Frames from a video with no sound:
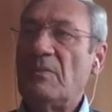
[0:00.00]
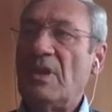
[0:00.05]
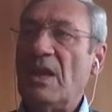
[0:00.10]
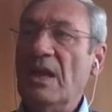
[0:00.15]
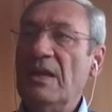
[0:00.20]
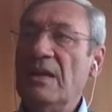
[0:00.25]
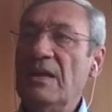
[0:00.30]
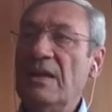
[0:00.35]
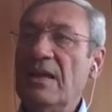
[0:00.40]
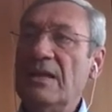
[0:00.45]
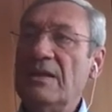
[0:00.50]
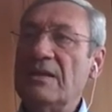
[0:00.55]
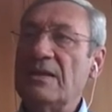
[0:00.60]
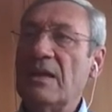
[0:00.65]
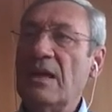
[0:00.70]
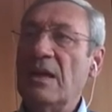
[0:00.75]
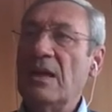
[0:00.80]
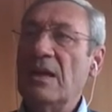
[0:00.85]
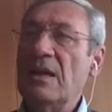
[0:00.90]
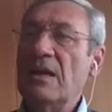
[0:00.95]
And that,
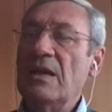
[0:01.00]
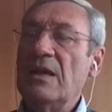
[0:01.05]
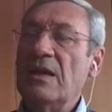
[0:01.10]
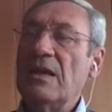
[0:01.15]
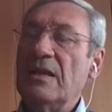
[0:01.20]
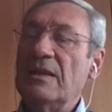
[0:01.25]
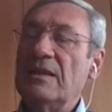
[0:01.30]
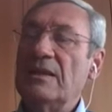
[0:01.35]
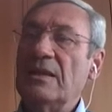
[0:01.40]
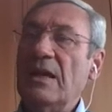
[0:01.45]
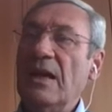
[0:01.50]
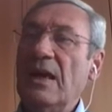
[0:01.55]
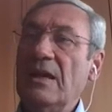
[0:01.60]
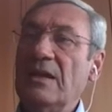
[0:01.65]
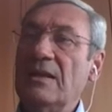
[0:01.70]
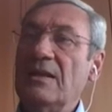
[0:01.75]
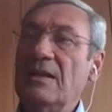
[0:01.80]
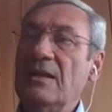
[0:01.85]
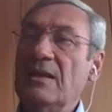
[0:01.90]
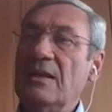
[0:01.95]

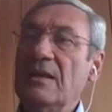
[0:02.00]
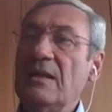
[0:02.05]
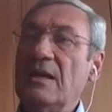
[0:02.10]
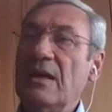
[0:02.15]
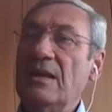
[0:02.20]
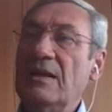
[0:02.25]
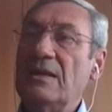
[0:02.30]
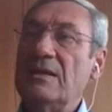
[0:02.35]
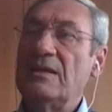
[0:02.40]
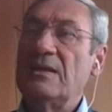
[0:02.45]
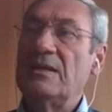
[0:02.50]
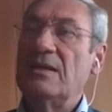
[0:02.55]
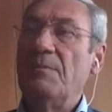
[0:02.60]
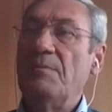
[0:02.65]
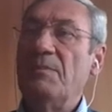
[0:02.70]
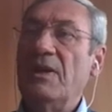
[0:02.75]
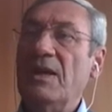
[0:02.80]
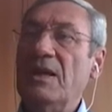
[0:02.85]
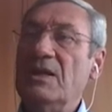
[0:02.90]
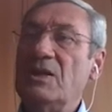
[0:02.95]
I think, is the
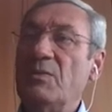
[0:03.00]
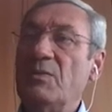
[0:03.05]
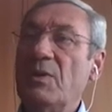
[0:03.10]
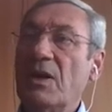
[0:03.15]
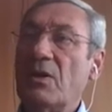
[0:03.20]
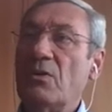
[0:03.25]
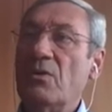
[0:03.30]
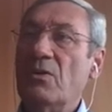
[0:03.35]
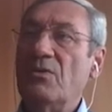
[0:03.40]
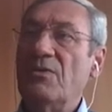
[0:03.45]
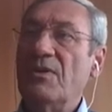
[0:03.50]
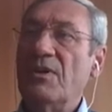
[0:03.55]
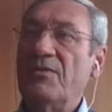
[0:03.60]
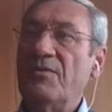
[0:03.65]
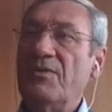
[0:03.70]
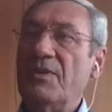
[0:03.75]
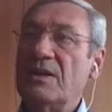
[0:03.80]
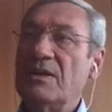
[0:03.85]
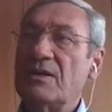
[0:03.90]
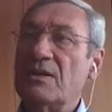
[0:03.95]
place where
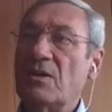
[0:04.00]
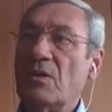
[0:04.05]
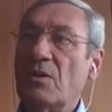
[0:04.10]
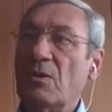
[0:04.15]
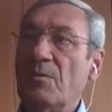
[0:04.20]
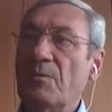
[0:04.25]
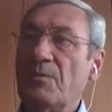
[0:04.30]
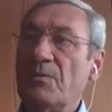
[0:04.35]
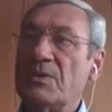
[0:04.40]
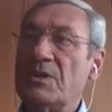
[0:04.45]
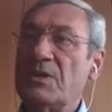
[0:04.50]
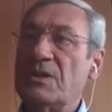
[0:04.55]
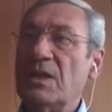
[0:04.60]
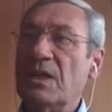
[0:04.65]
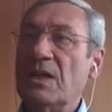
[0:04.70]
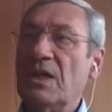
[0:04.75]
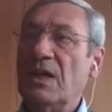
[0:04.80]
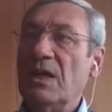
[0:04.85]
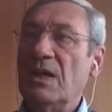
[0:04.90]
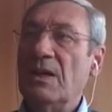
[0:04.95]
Cubafix comes
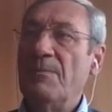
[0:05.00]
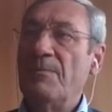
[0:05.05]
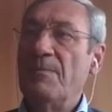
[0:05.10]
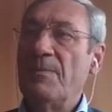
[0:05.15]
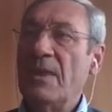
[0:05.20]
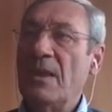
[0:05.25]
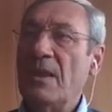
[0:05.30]
and